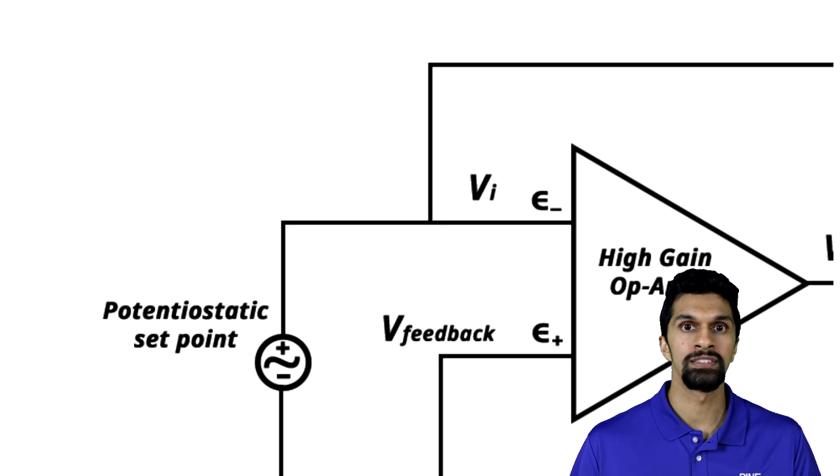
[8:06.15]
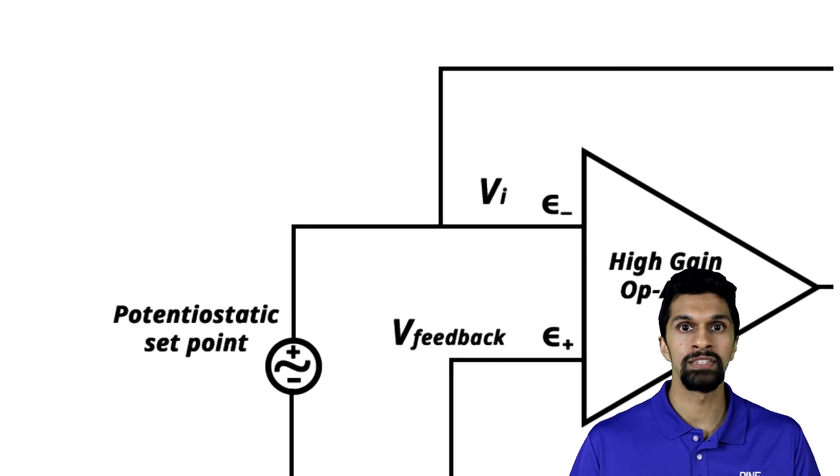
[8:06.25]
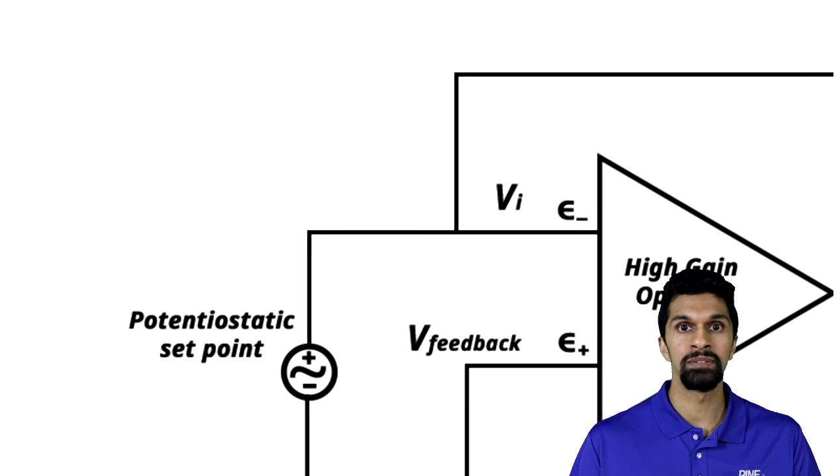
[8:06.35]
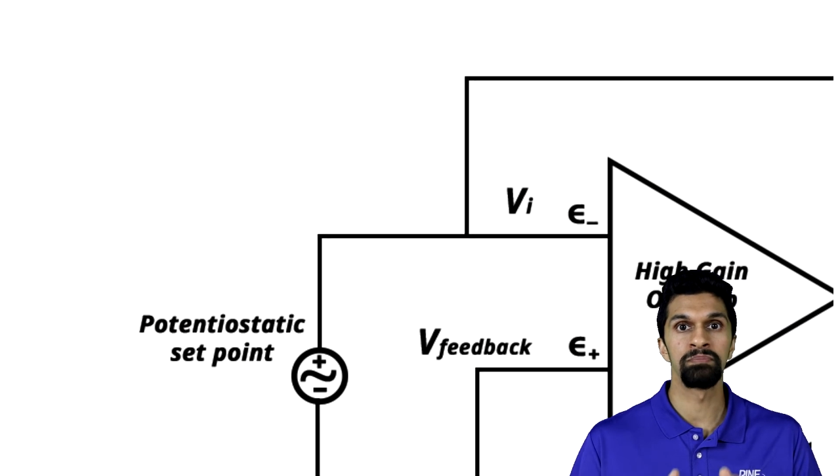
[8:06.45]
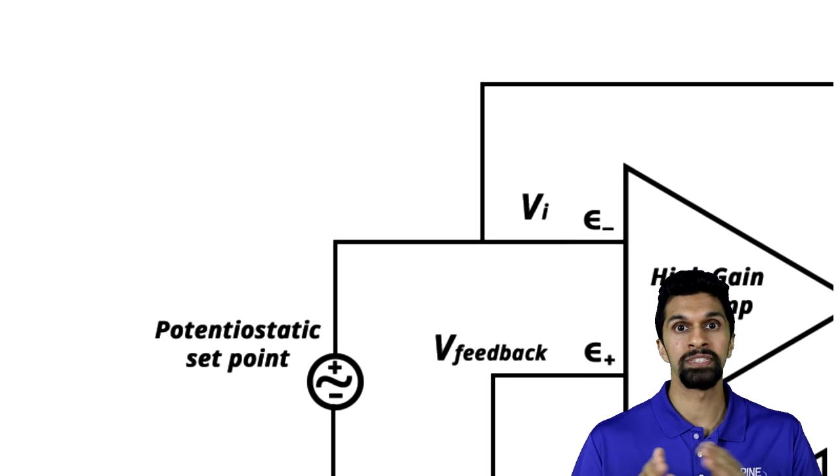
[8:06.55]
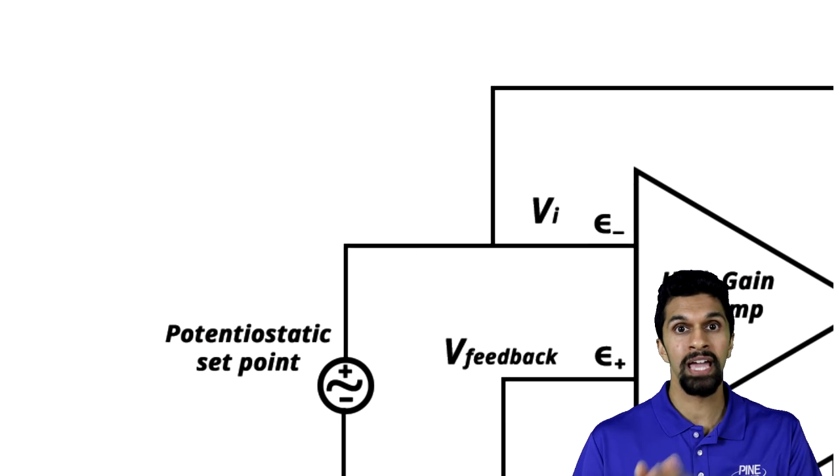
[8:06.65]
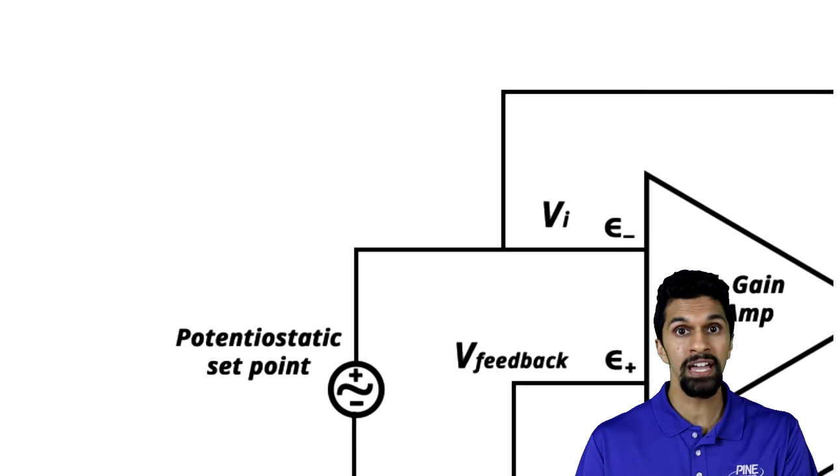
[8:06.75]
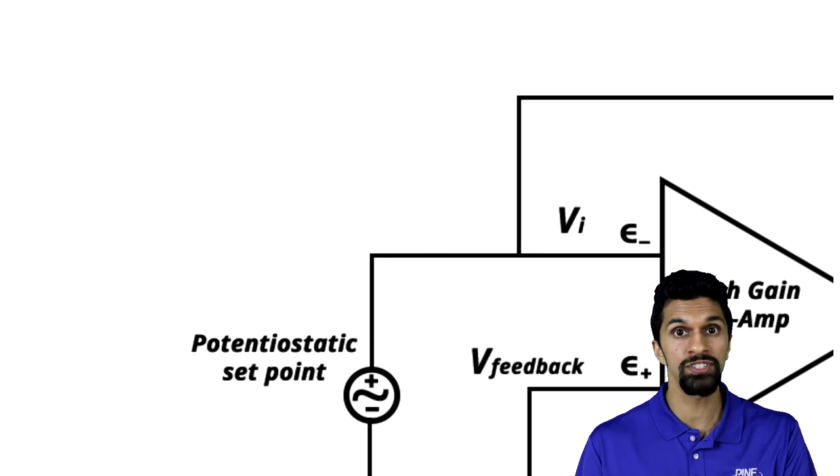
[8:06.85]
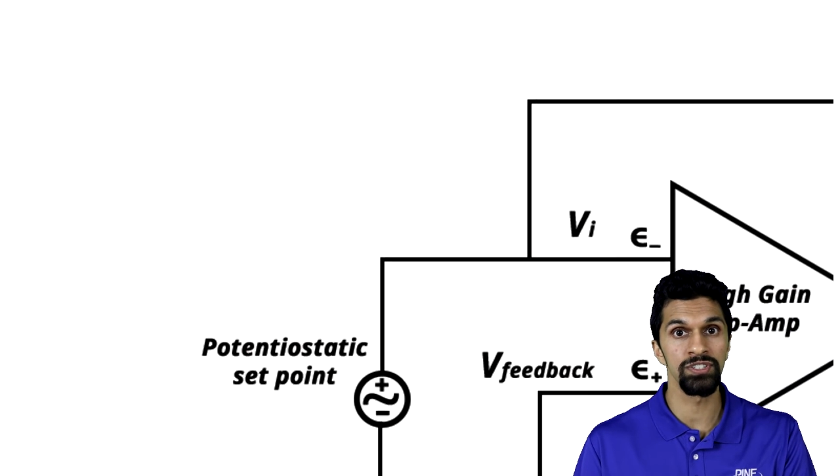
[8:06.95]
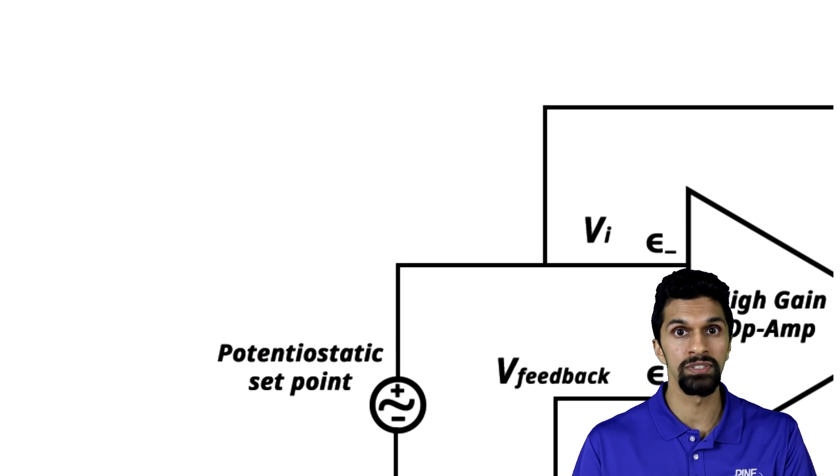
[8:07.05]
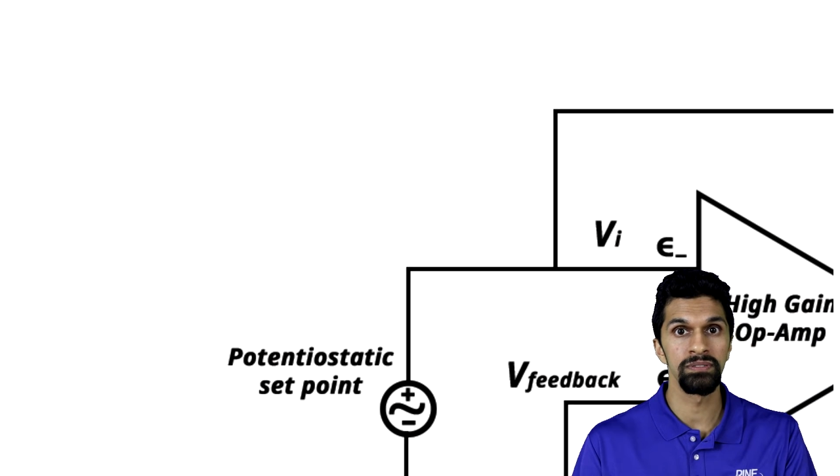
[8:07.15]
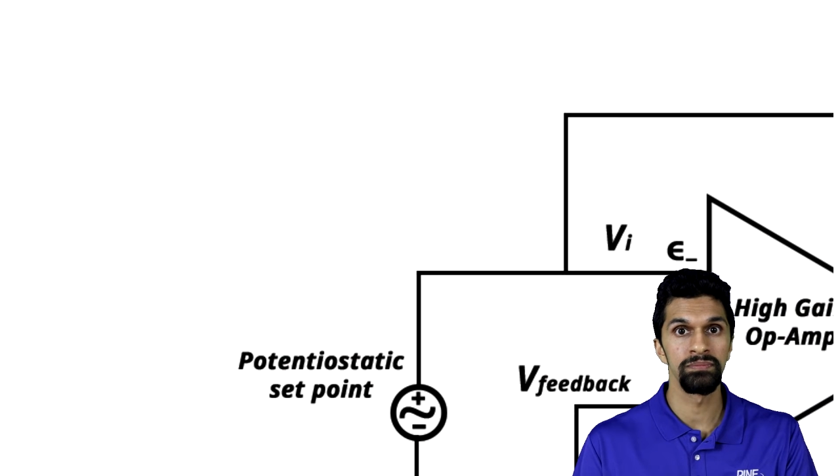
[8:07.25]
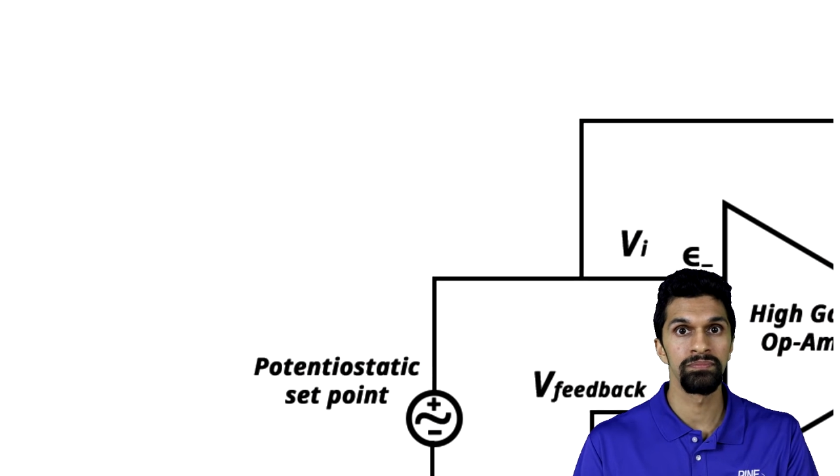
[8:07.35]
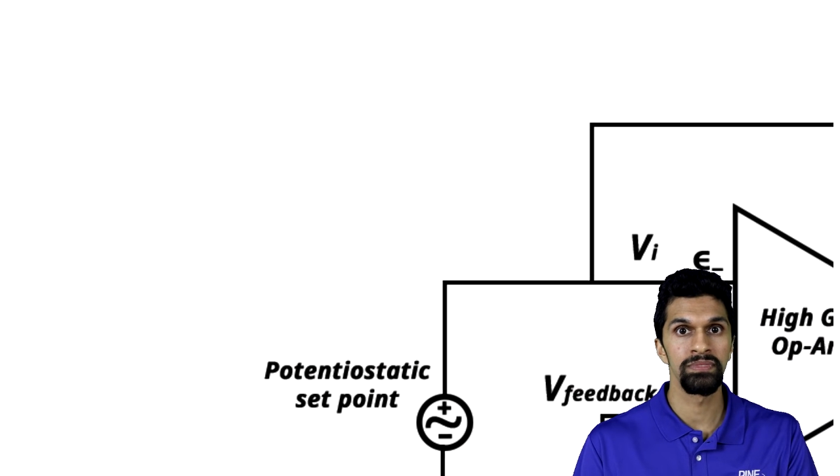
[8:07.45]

the potential